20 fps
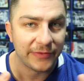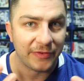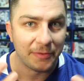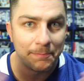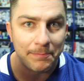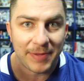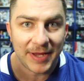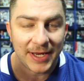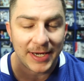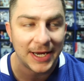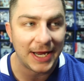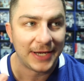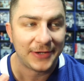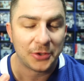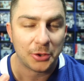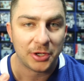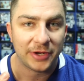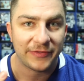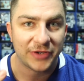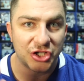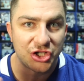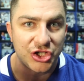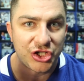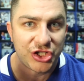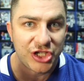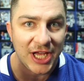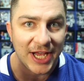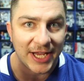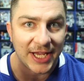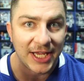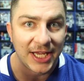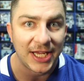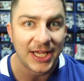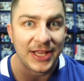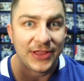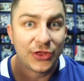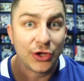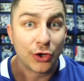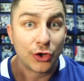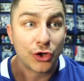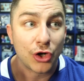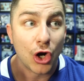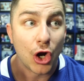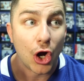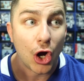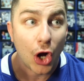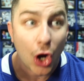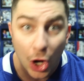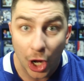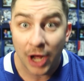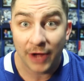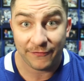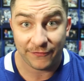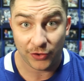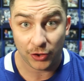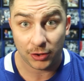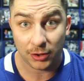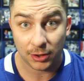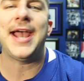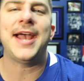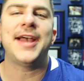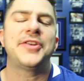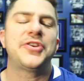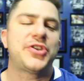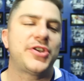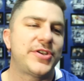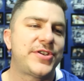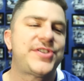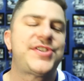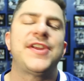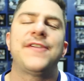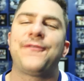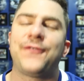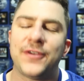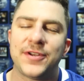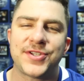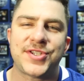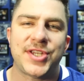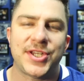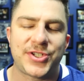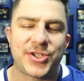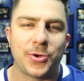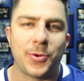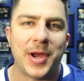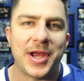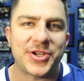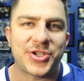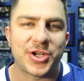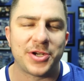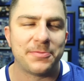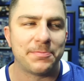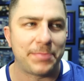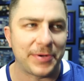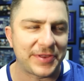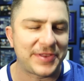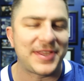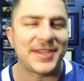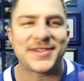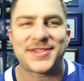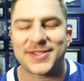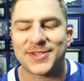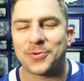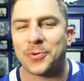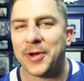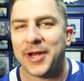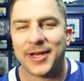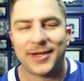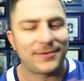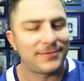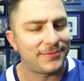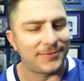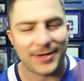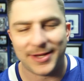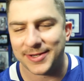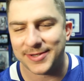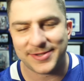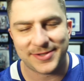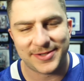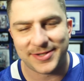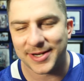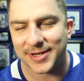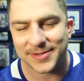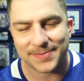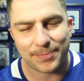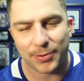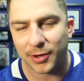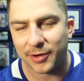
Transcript: have a bit. I don't have a shtick. They're awful. And different situation, but this tweet is just